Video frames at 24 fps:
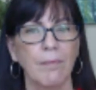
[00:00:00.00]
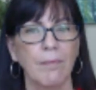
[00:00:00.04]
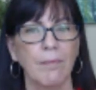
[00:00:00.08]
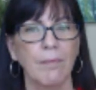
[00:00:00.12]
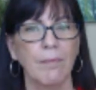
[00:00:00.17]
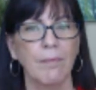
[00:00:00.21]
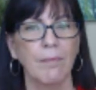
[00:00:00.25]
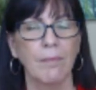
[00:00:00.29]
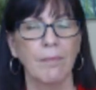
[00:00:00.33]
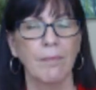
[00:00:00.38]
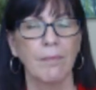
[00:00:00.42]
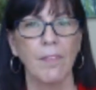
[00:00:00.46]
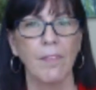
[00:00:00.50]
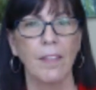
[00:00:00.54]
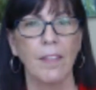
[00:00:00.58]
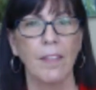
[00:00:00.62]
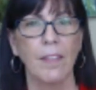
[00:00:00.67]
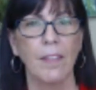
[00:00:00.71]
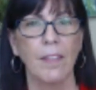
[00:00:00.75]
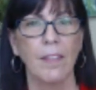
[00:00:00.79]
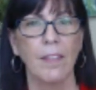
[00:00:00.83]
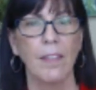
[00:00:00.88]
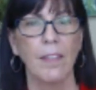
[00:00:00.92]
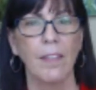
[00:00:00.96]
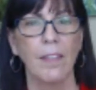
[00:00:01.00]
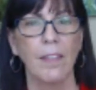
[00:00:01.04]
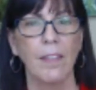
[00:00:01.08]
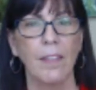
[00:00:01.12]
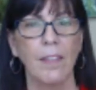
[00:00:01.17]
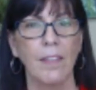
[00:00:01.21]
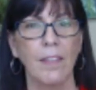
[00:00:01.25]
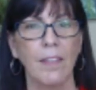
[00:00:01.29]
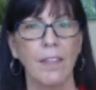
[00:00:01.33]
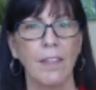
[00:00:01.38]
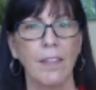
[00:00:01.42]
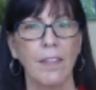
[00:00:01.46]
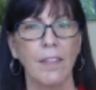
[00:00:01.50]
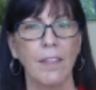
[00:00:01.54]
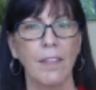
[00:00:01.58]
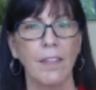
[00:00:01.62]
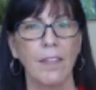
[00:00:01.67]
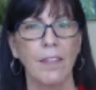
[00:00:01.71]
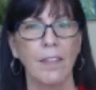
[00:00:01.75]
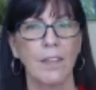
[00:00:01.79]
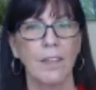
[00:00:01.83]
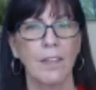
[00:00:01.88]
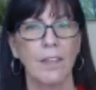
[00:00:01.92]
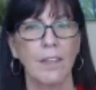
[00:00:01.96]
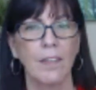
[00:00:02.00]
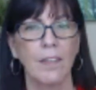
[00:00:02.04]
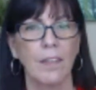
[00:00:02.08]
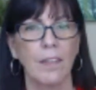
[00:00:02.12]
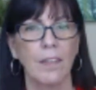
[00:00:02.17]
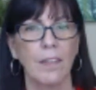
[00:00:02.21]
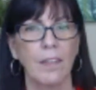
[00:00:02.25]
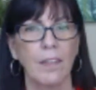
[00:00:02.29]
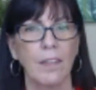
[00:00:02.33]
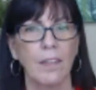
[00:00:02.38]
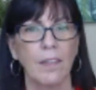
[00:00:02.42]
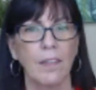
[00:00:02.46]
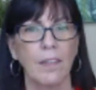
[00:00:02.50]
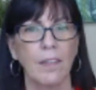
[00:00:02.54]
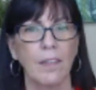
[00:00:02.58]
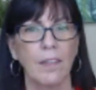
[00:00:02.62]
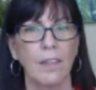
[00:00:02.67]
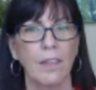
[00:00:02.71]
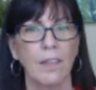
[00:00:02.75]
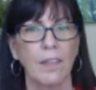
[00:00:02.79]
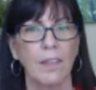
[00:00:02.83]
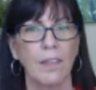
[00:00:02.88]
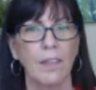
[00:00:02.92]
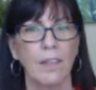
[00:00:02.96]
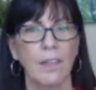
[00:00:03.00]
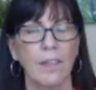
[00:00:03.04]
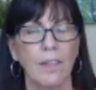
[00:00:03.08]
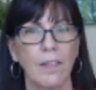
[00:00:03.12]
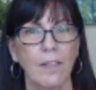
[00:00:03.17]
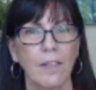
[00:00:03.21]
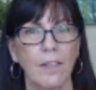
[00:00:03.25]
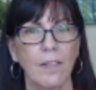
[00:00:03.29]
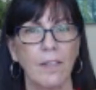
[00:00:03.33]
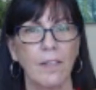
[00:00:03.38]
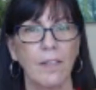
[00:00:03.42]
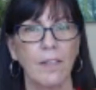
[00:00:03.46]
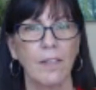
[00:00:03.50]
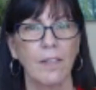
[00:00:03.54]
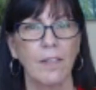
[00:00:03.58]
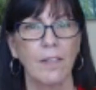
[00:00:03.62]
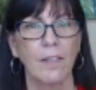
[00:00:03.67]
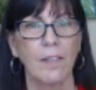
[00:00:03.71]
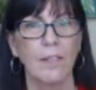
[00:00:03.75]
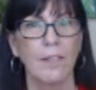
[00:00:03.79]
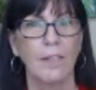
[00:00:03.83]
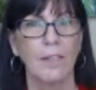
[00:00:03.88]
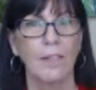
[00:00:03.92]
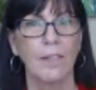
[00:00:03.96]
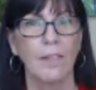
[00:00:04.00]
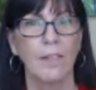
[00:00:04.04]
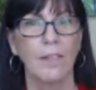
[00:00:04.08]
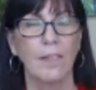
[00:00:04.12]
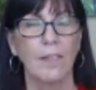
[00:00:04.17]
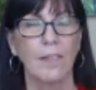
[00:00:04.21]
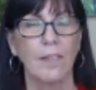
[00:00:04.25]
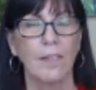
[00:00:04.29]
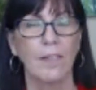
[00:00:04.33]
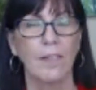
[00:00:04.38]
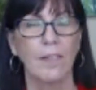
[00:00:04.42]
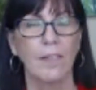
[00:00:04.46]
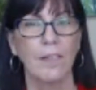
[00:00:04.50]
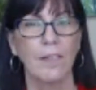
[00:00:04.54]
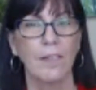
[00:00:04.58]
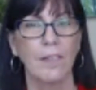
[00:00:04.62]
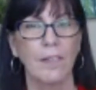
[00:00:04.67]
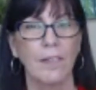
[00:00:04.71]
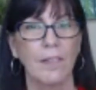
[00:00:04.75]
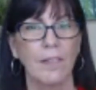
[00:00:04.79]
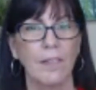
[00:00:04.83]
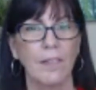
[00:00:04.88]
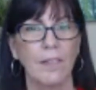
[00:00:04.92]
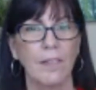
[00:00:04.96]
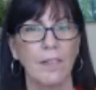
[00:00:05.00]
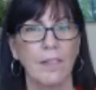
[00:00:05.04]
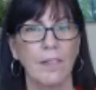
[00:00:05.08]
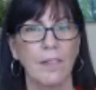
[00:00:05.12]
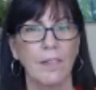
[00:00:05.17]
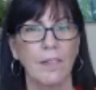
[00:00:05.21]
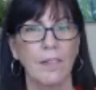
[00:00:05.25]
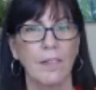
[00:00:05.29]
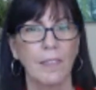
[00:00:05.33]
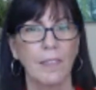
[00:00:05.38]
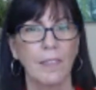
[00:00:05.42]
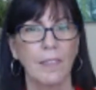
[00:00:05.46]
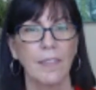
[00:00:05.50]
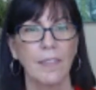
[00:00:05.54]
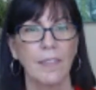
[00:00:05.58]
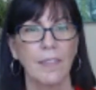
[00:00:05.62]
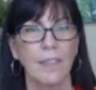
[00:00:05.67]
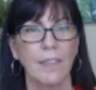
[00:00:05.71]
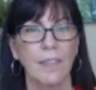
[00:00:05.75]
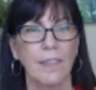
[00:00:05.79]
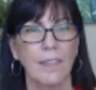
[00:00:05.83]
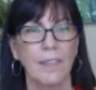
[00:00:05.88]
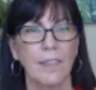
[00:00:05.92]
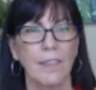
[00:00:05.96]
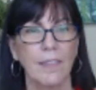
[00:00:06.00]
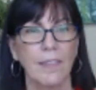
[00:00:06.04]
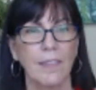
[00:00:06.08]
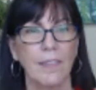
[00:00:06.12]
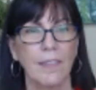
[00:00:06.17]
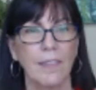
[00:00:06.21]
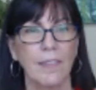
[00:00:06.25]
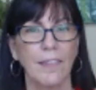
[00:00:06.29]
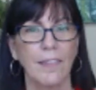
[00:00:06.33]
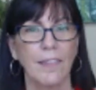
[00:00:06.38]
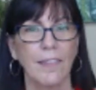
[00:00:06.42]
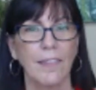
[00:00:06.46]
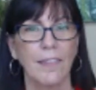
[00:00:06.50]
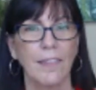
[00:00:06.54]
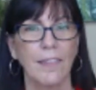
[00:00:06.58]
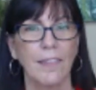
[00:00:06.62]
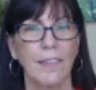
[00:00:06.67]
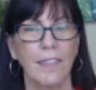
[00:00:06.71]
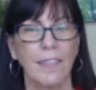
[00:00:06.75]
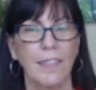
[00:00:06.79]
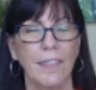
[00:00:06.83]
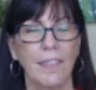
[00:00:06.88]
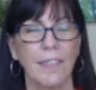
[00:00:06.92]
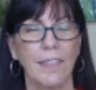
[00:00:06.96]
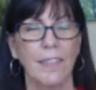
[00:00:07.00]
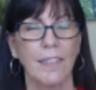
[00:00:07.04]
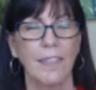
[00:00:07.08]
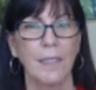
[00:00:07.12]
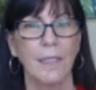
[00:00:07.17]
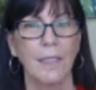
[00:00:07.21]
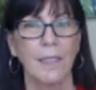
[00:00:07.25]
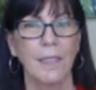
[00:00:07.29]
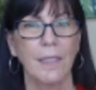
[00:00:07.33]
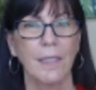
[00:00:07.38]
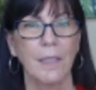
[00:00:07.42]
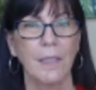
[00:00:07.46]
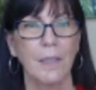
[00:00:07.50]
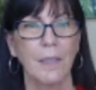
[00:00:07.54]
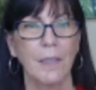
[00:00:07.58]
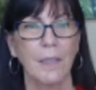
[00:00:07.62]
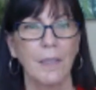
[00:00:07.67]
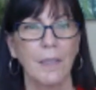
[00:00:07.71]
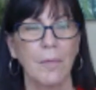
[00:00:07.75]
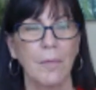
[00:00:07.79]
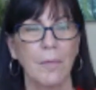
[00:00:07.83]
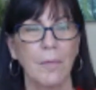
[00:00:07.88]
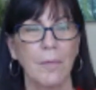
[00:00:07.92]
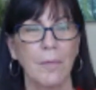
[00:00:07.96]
[no speech]